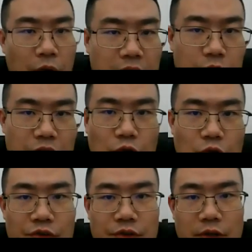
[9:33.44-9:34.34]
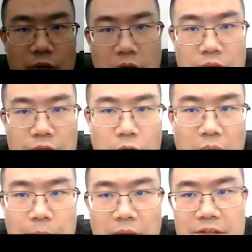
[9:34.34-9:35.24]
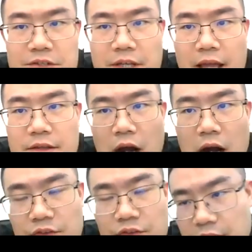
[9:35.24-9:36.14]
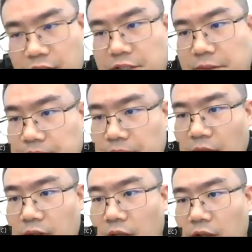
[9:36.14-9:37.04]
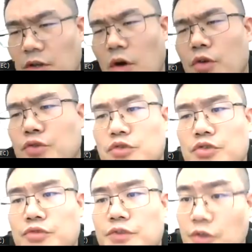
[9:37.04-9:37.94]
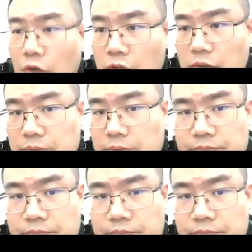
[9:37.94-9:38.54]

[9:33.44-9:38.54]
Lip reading: wind resource variability and uncertainty is also to the solar.